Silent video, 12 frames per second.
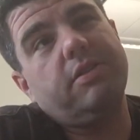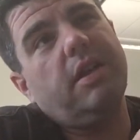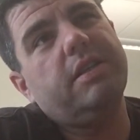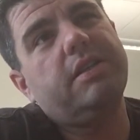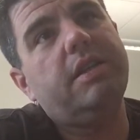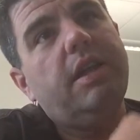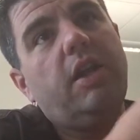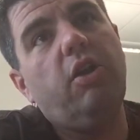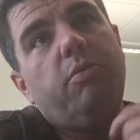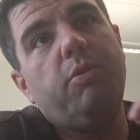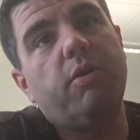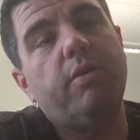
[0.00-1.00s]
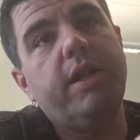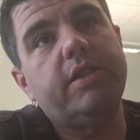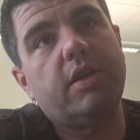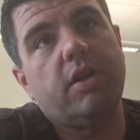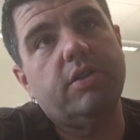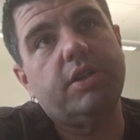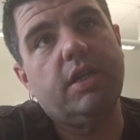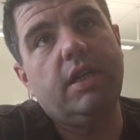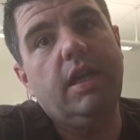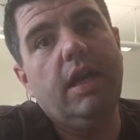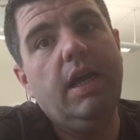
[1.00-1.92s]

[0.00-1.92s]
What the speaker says: So I did a little more research, and